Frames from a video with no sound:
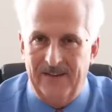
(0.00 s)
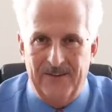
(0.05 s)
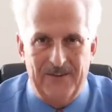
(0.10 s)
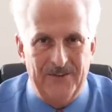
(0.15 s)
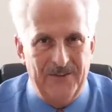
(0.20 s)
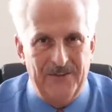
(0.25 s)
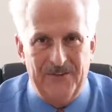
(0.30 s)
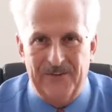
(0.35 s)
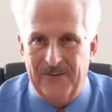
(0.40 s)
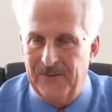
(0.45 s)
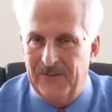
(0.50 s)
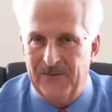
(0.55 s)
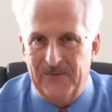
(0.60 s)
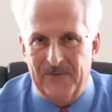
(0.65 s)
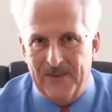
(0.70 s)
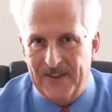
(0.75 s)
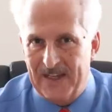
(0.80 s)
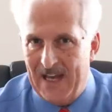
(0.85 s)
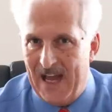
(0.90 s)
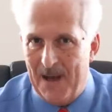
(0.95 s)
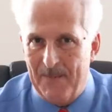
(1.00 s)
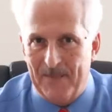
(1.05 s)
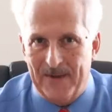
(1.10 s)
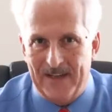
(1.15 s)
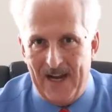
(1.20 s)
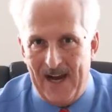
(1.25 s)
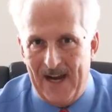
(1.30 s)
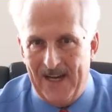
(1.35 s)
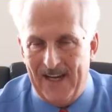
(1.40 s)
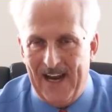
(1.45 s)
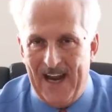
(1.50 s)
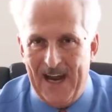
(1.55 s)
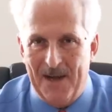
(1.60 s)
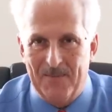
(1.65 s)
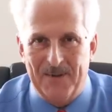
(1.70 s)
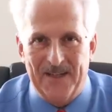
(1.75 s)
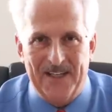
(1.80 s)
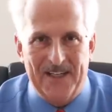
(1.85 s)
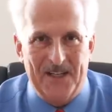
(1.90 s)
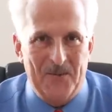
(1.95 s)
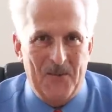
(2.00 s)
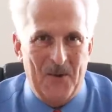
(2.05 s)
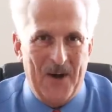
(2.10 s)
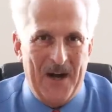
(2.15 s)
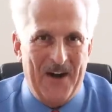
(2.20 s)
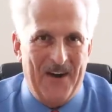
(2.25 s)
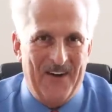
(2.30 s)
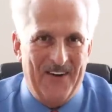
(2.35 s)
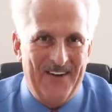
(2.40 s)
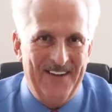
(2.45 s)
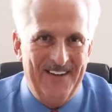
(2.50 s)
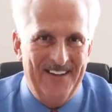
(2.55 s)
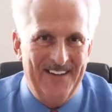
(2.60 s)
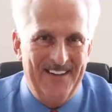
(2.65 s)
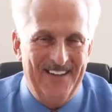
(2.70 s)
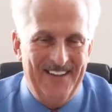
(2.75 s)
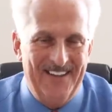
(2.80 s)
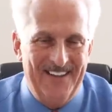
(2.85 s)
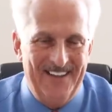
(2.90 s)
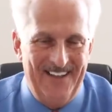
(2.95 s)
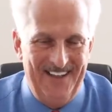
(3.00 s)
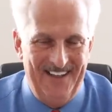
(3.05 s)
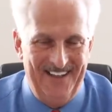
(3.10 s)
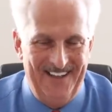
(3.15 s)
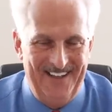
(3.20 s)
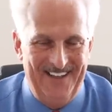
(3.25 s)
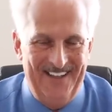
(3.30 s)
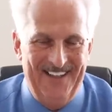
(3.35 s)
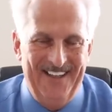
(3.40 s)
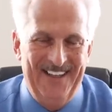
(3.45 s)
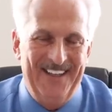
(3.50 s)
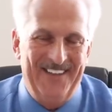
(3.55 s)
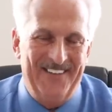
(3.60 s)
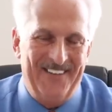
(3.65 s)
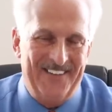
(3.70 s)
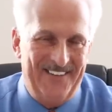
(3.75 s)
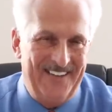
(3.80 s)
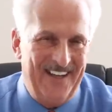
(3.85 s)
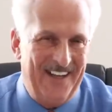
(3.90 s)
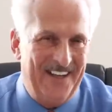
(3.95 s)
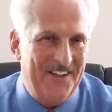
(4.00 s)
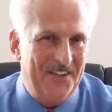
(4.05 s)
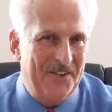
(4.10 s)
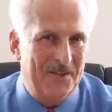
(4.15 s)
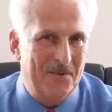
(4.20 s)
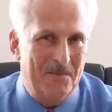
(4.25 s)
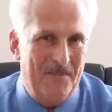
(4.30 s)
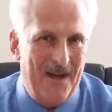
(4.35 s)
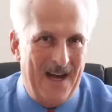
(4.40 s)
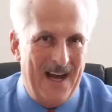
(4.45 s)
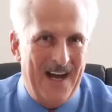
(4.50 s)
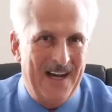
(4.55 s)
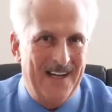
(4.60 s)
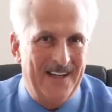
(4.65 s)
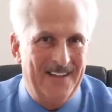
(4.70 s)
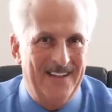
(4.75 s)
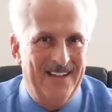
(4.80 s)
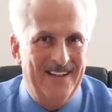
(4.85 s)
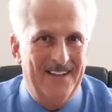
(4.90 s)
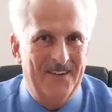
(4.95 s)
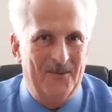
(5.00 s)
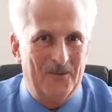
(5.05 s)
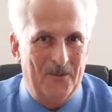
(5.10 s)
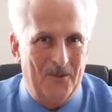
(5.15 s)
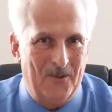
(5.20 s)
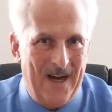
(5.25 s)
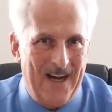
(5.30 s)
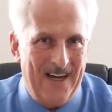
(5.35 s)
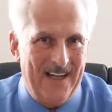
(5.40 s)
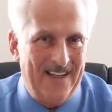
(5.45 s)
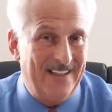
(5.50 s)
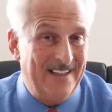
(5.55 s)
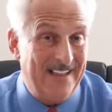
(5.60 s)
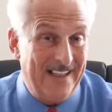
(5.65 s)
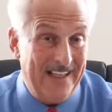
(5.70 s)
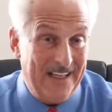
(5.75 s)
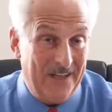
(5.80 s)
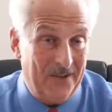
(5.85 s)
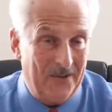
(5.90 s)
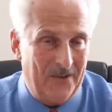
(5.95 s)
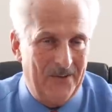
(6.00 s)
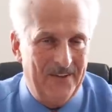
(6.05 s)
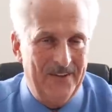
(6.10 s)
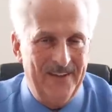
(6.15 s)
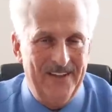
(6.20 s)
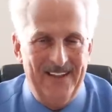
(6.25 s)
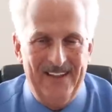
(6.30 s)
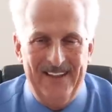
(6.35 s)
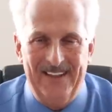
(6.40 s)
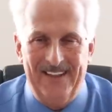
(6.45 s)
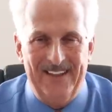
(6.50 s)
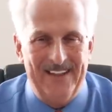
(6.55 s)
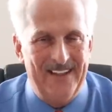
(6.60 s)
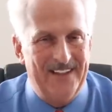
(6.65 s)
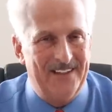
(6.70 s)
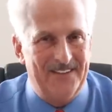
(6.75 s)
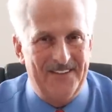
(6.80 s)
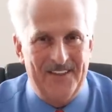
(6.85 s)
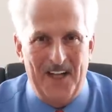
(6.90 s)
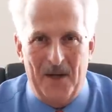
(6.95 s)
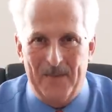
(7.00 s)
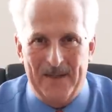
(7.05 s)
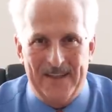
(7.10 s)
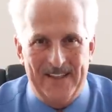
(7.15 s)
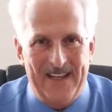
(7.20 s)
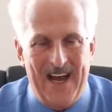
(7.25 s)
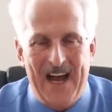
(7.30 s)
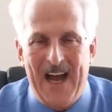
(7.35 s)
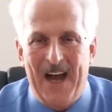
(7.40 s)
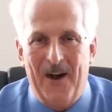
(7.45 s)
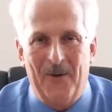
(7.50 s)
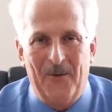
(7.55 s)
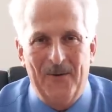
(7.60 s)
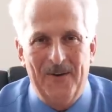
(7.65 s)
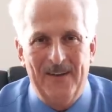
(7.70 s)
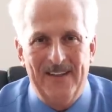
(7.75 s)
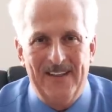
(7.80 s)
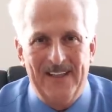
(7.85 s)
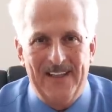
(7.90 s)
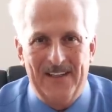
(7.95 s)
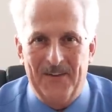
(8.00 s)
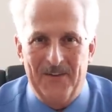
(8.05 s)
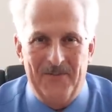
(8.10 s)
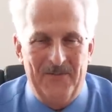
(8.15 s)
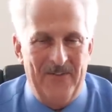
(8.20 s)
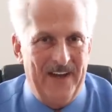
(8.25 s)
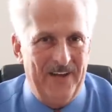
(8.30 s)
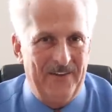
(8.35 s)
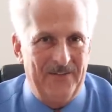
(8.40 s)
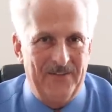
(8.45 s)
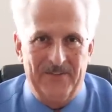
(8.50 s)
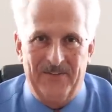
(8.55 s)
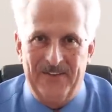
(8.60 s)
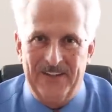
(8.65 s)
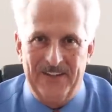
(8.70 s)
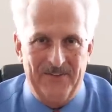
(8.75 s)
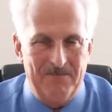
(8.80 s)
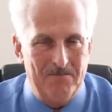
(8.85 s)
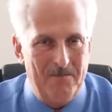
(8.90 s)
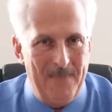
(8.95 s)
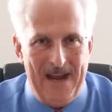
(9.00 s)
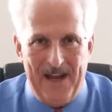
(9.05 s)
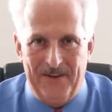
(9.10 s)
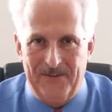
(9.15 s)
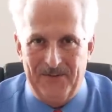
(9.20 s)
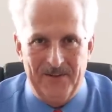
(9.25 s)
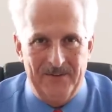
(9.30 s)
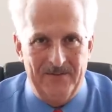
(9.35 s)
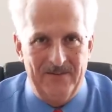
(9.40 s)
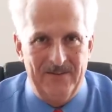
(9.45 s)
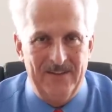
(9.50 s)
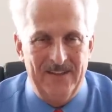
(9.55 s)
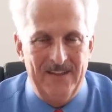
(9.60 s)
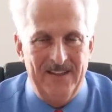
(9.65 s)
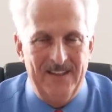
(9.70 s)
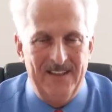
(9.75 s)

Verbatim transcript: there's just this phenomenon happening where the 10-year bond rate yield is coming down in the face of these massive